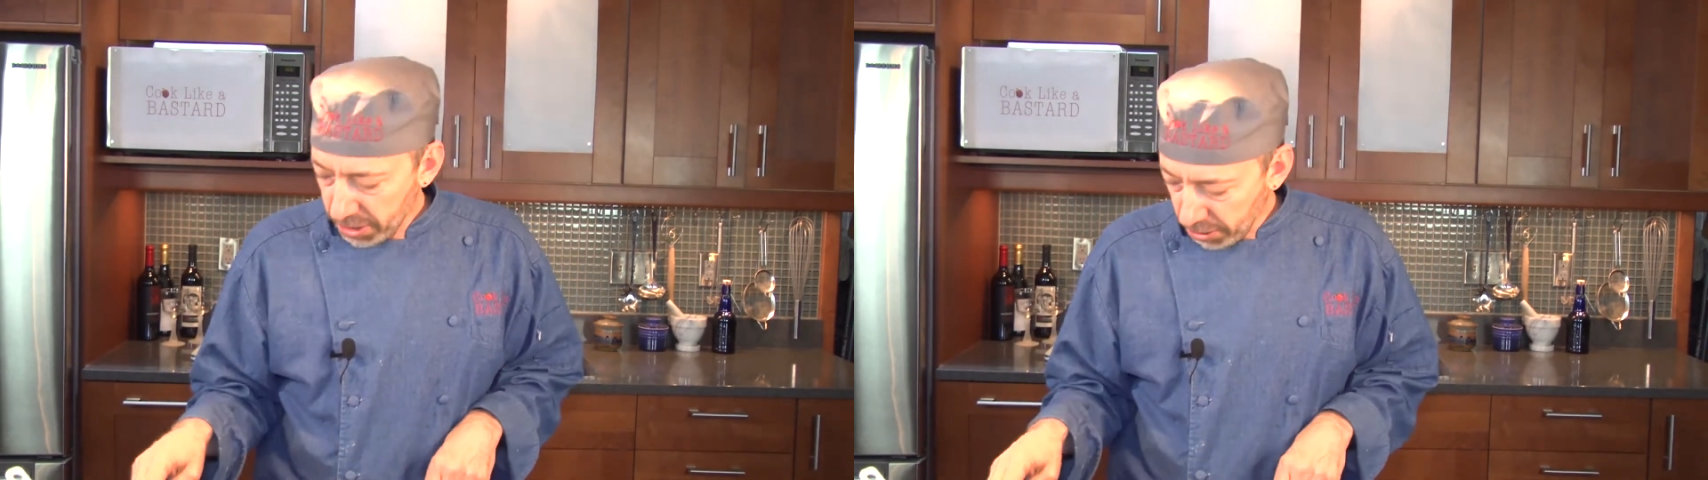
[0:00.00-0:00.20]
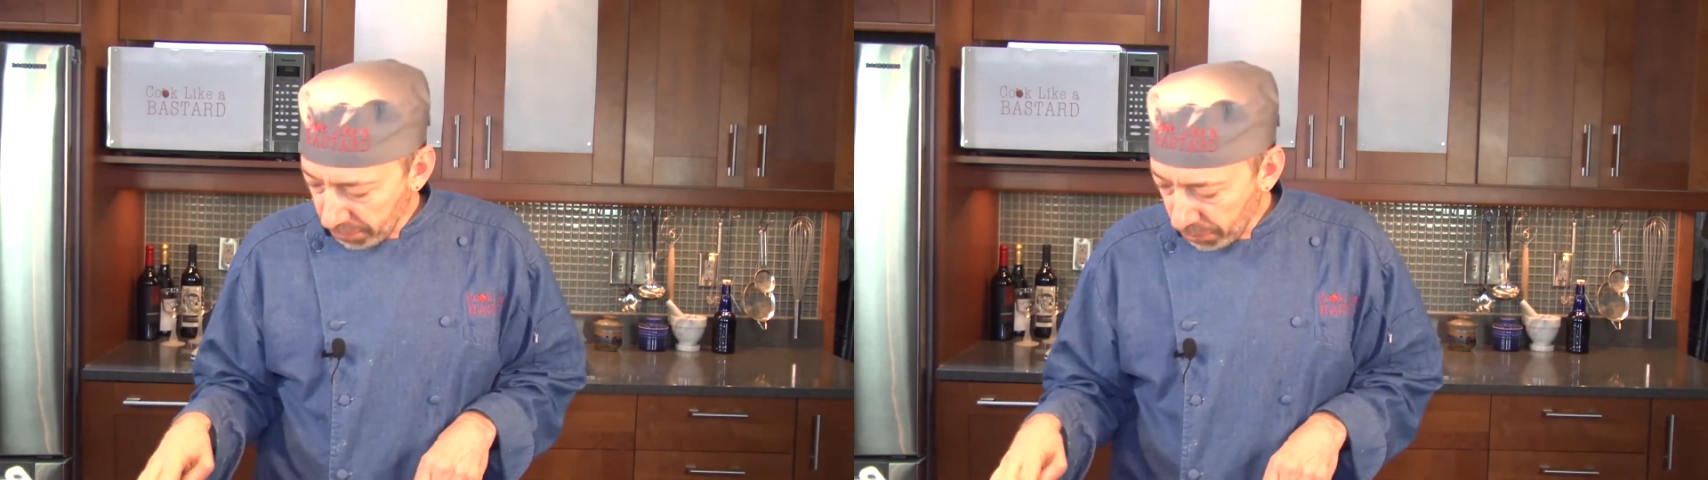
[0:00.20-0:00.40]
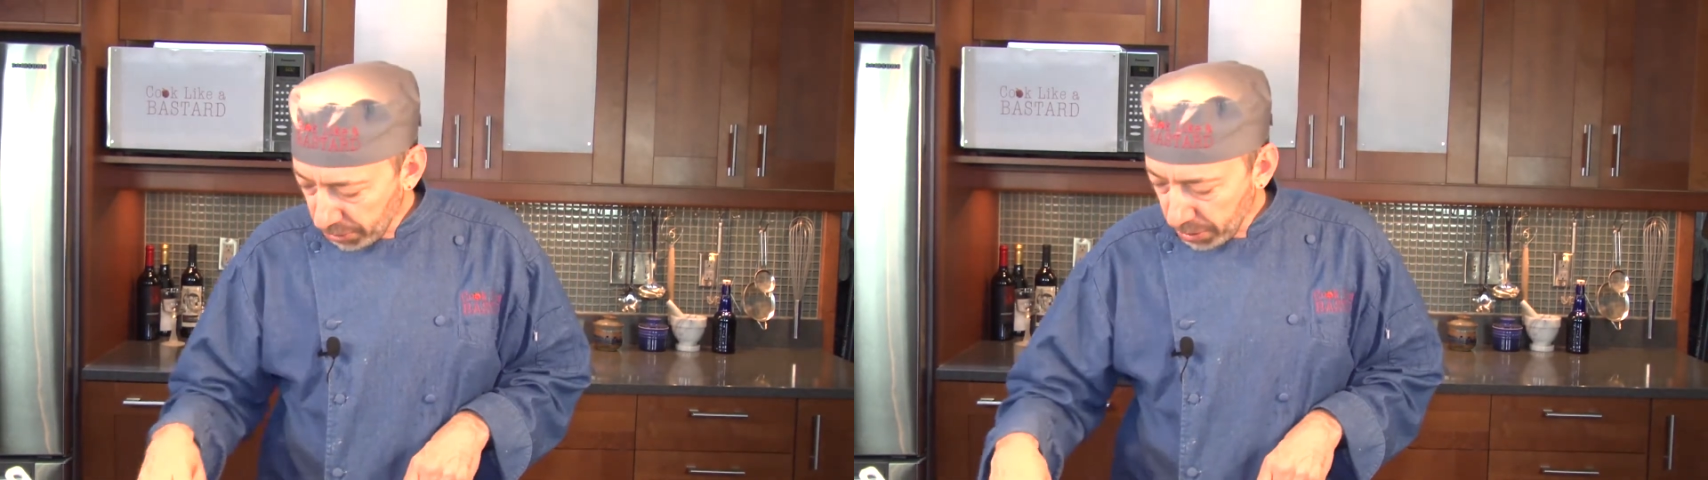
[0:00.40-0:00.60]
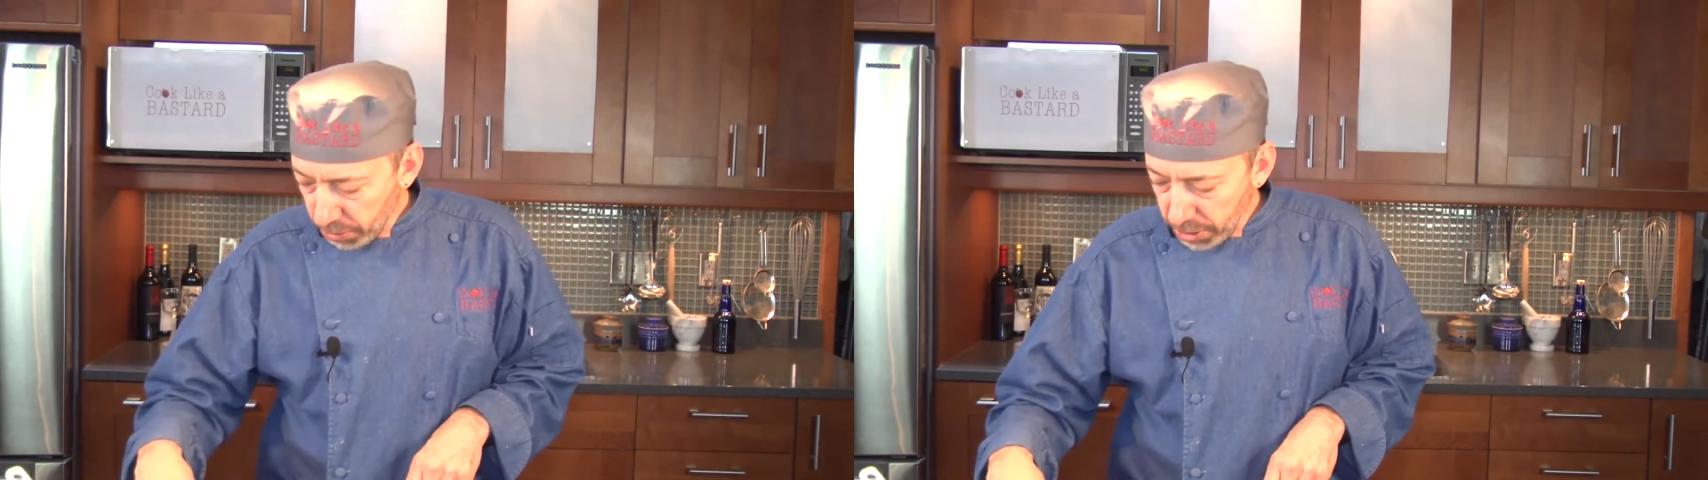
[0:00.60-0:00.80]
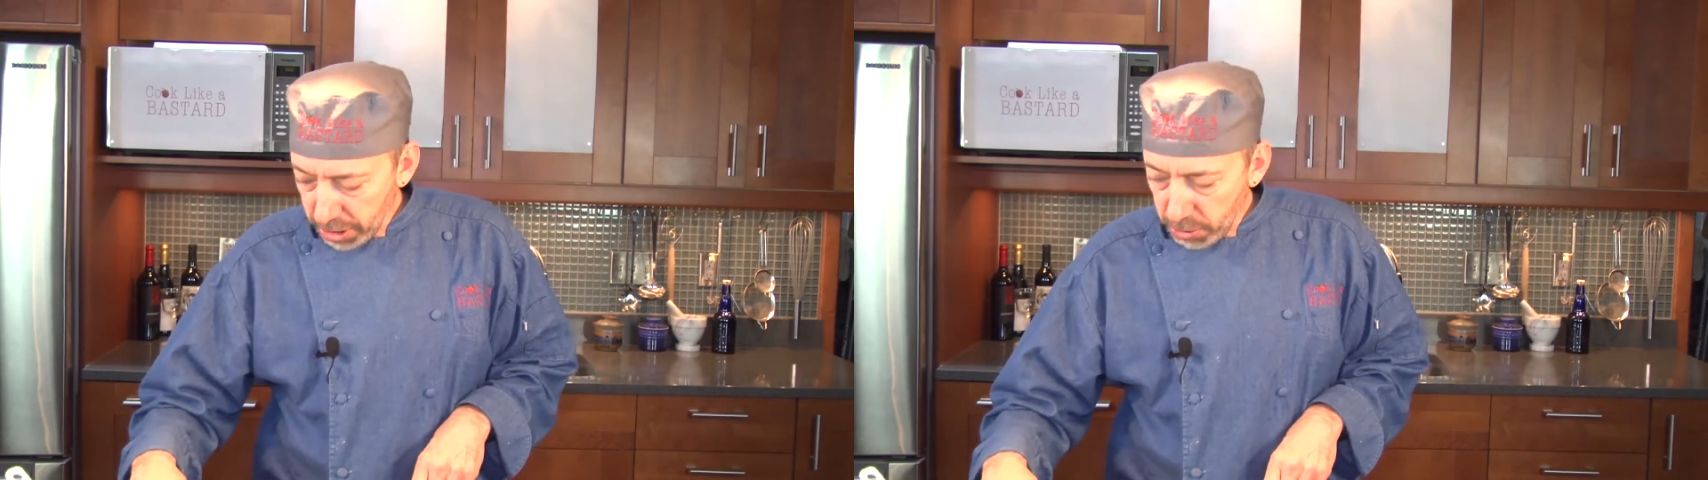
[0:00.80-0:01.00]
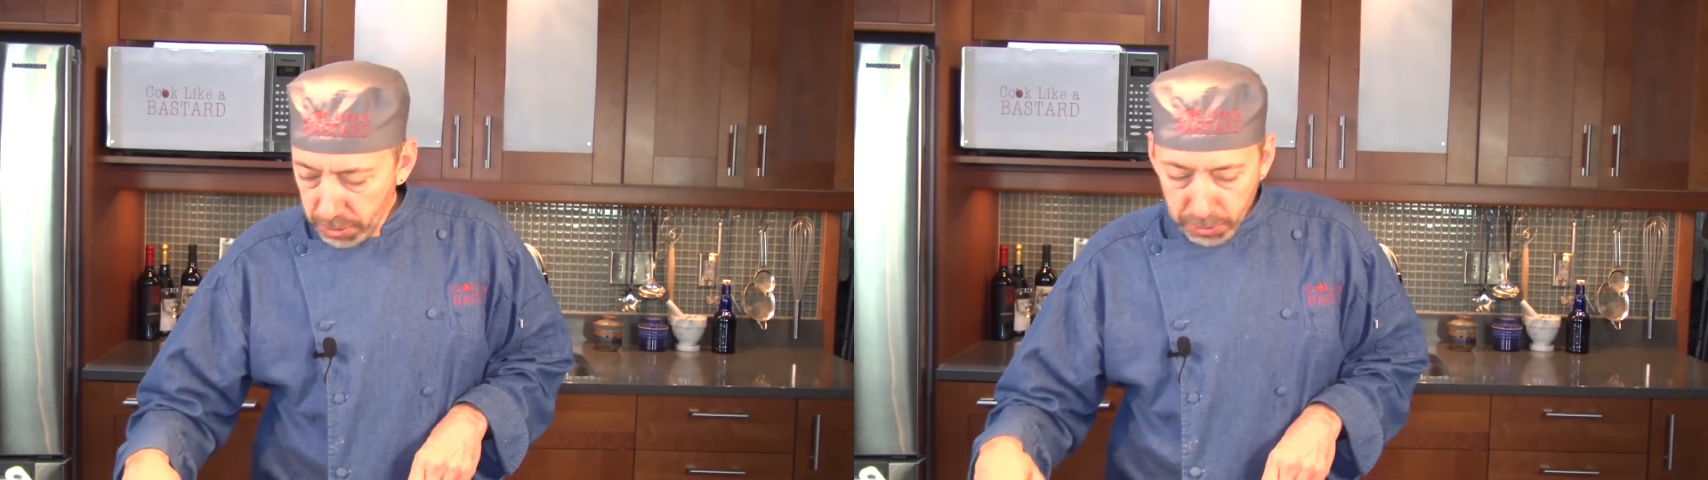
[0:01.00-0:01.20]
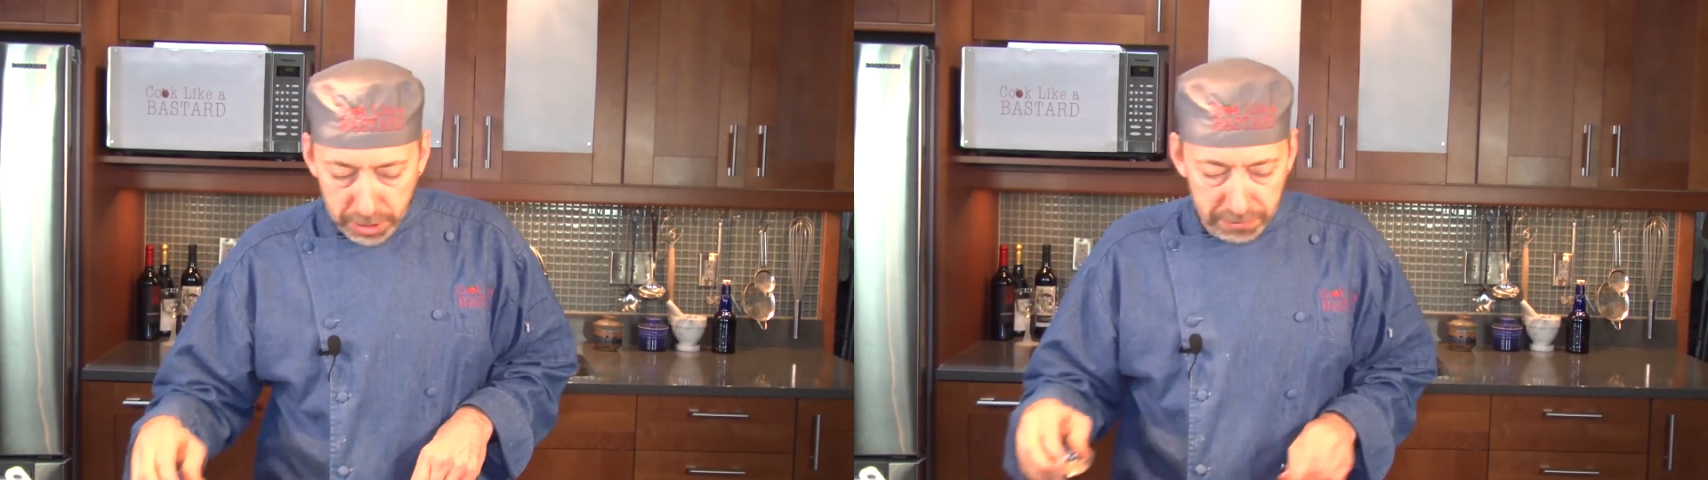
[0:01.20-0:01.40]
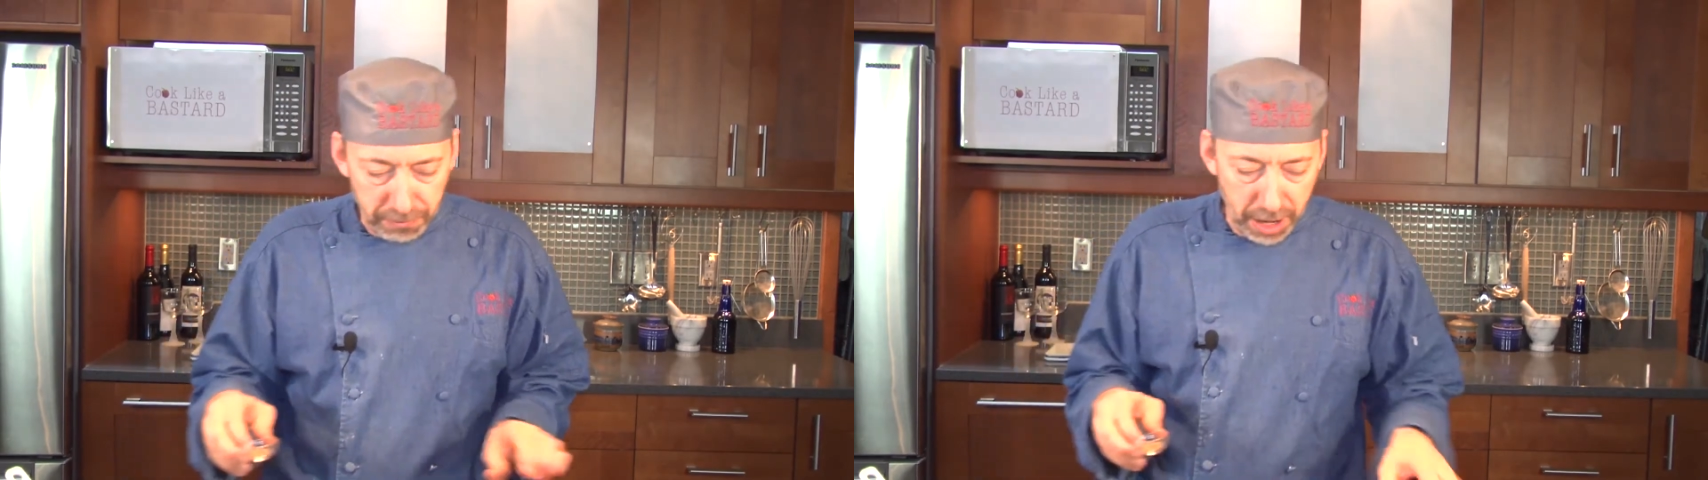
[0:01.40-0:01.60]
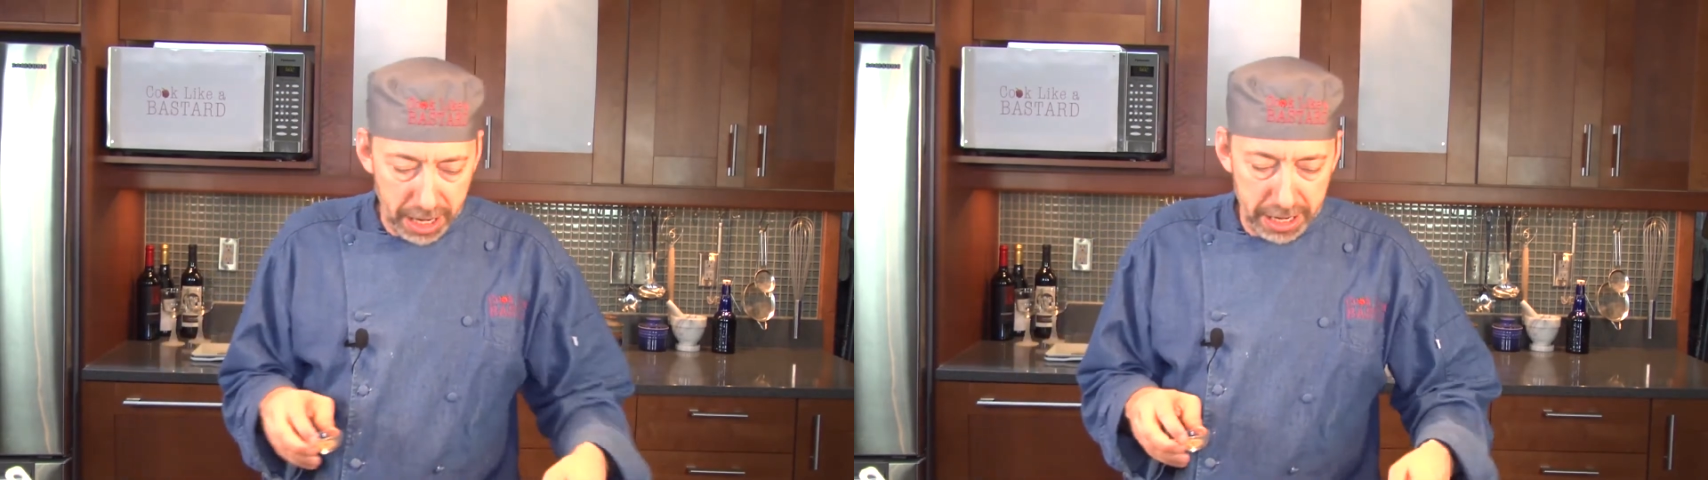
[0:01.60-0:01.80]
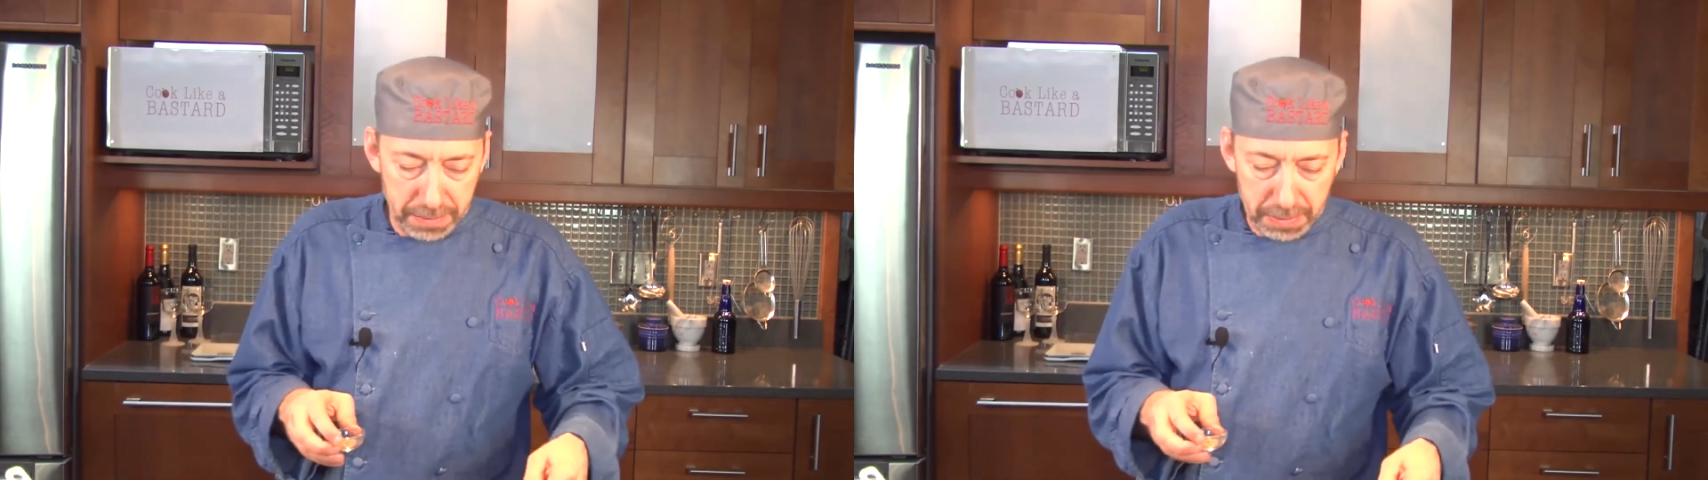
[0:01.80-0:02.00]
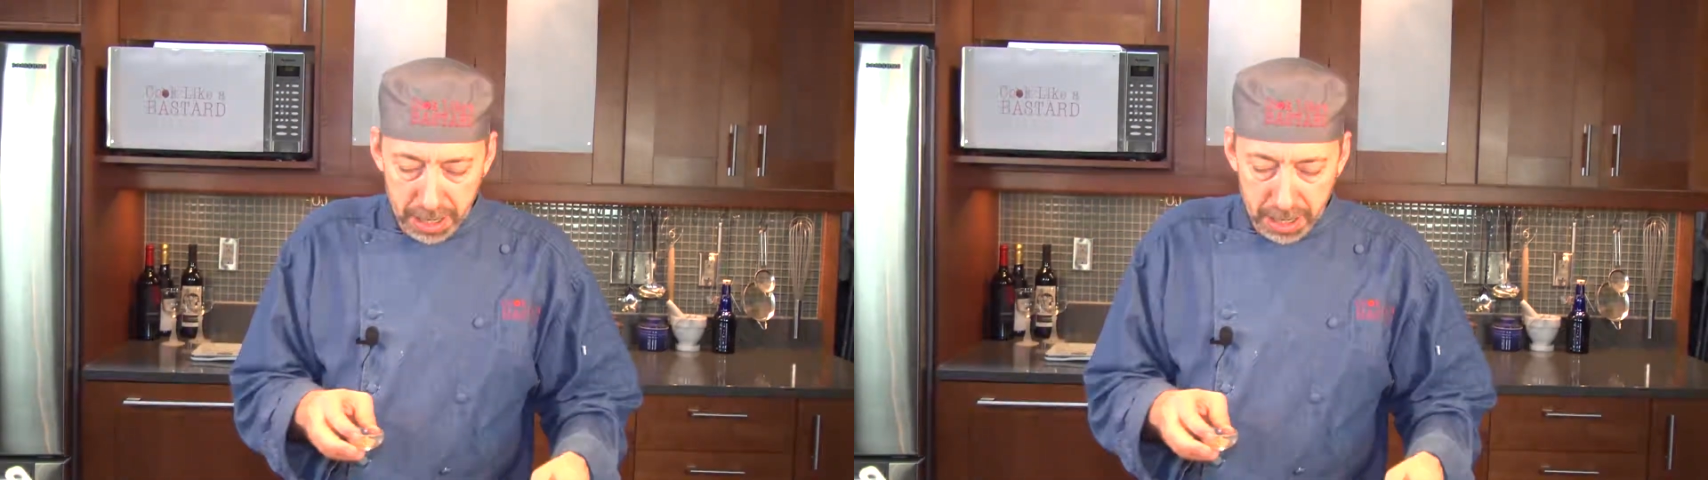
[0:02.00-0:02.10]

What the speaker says: So the first thing we're going to do is we're going to fry up